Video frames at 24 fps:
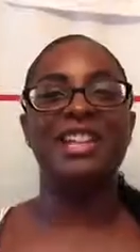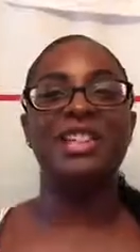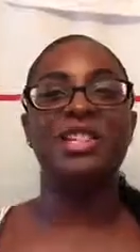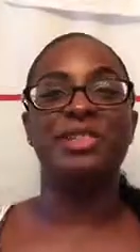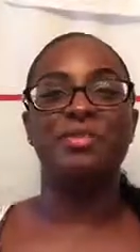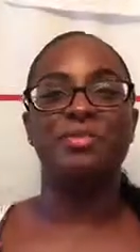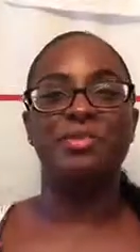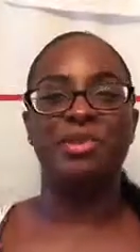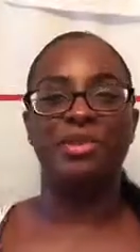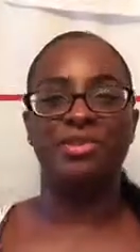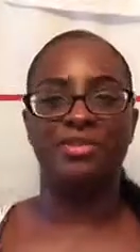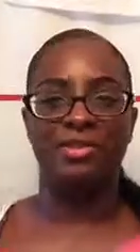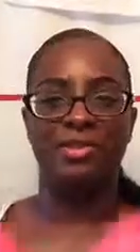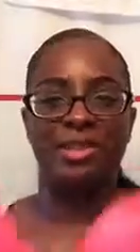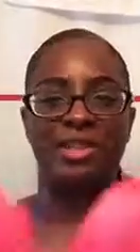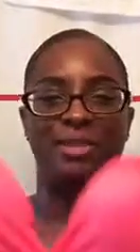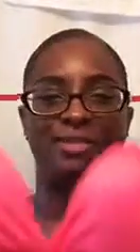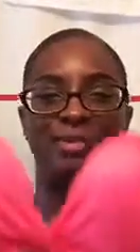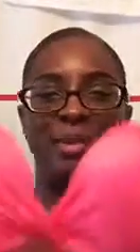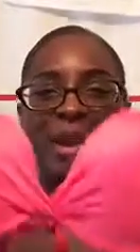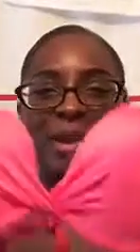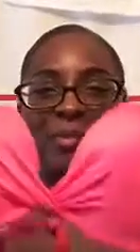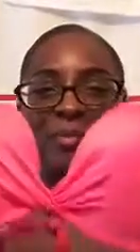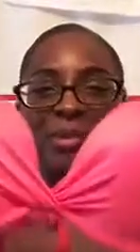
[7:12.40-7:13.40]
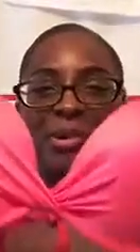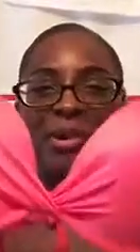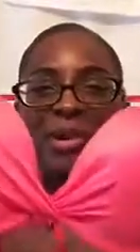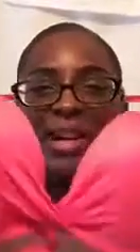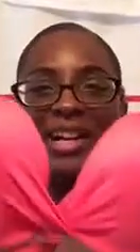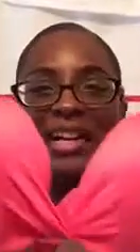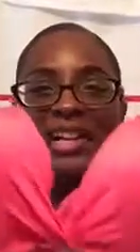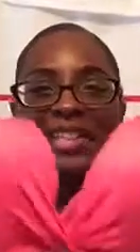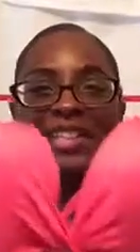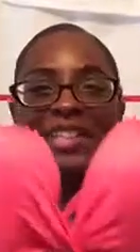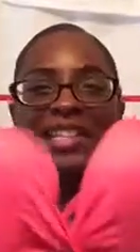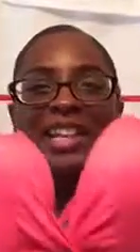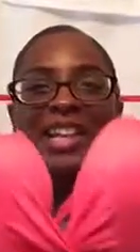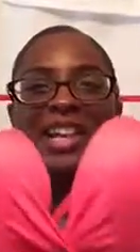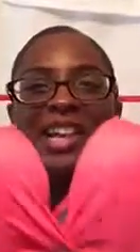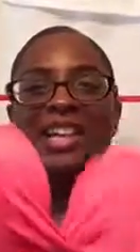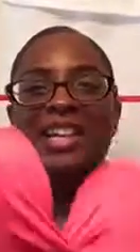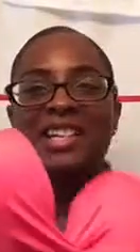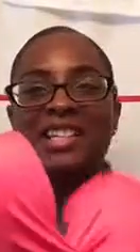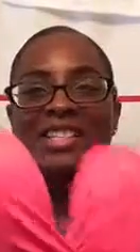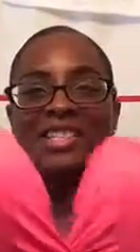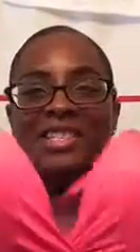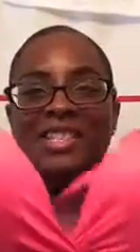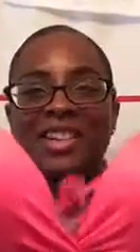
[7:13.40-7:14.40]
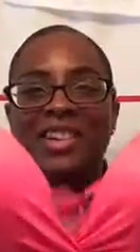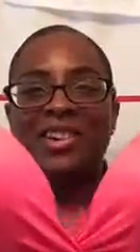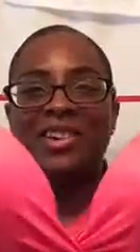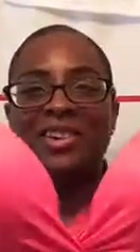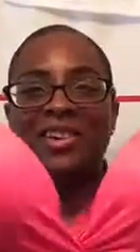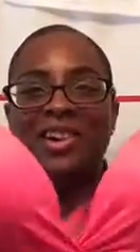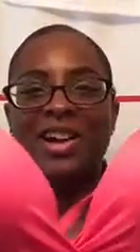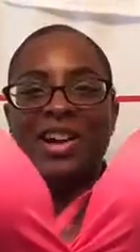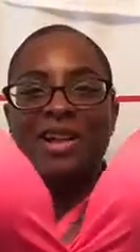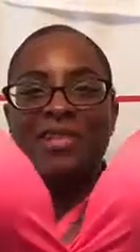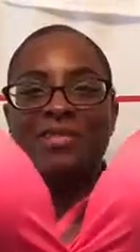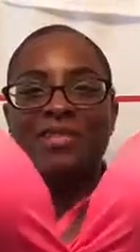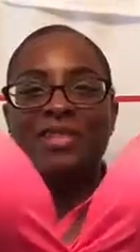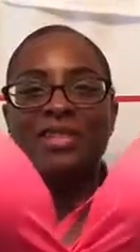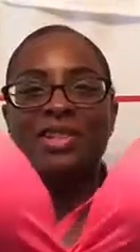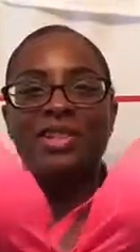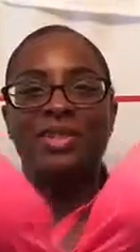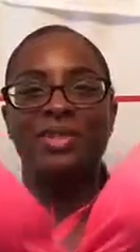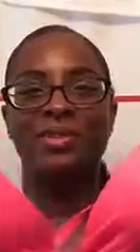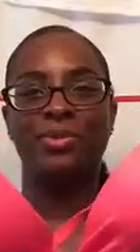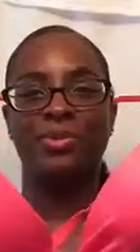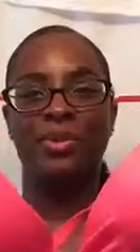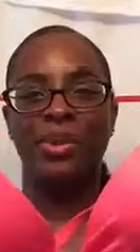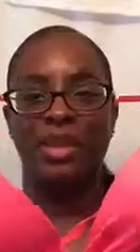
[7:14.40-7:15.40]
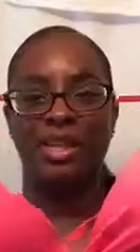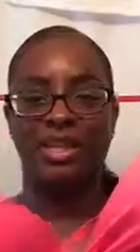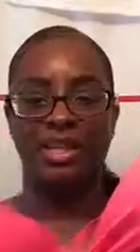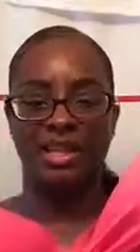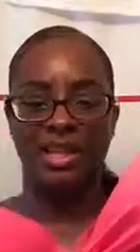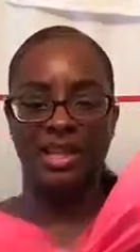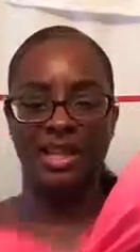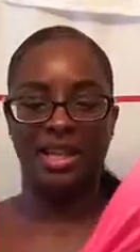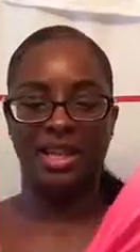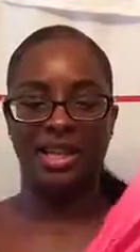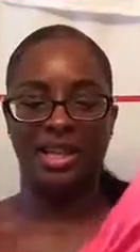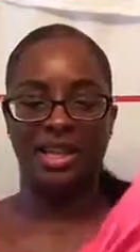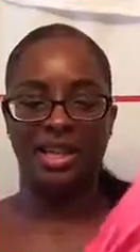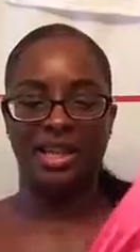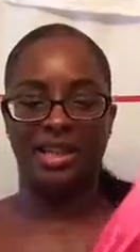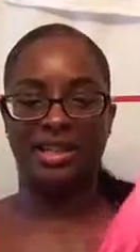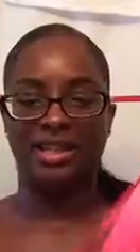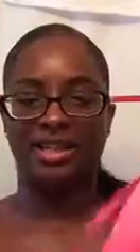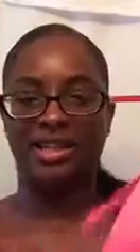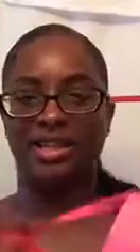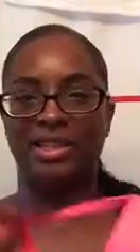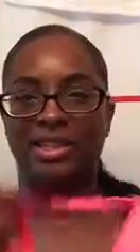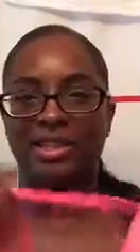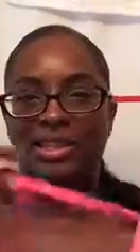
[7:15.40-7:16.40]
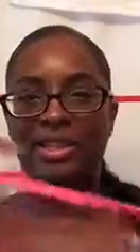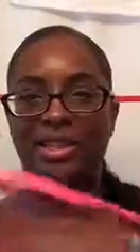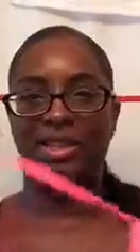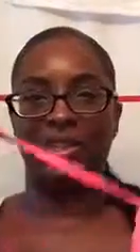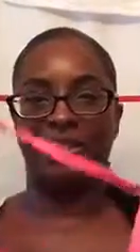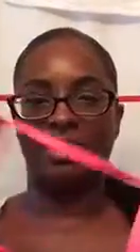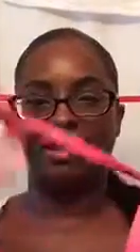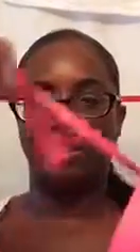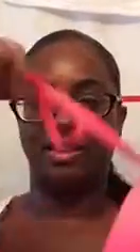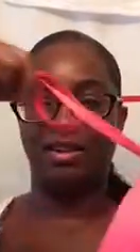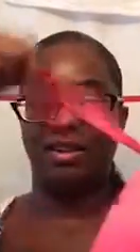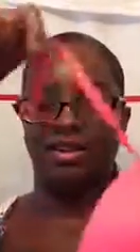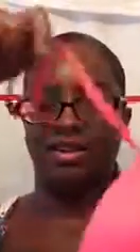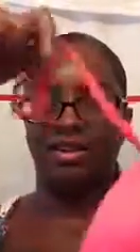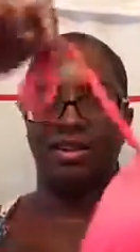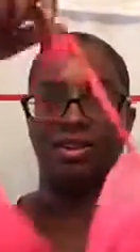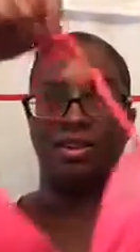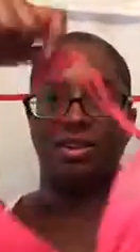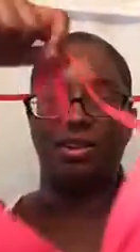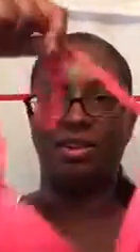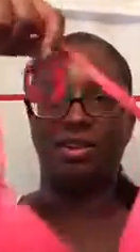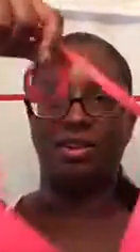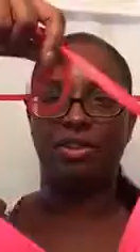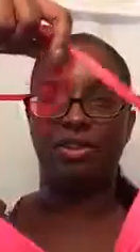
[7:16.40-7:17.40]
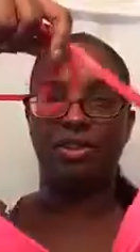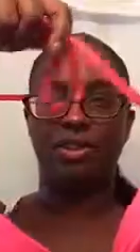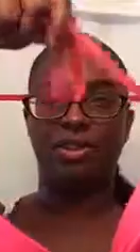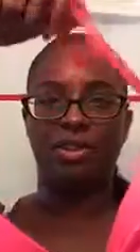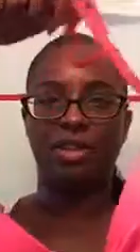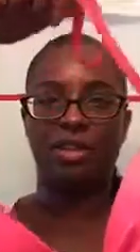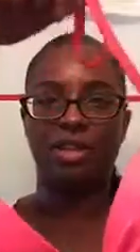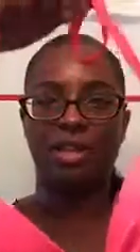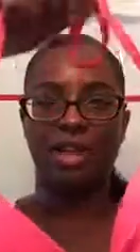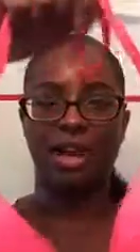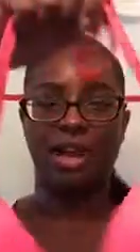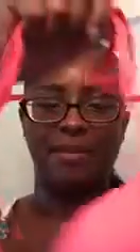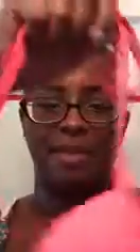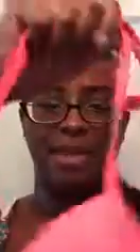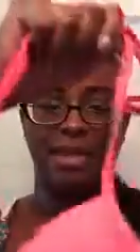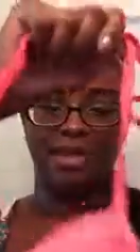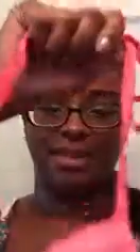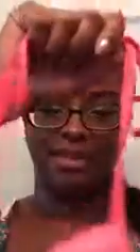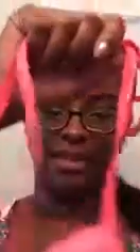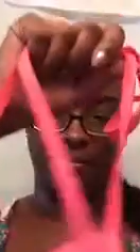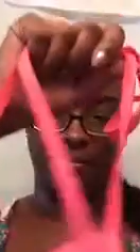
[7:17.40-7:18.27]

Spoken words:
support for these bad boys. So this one is just like a halter top. That's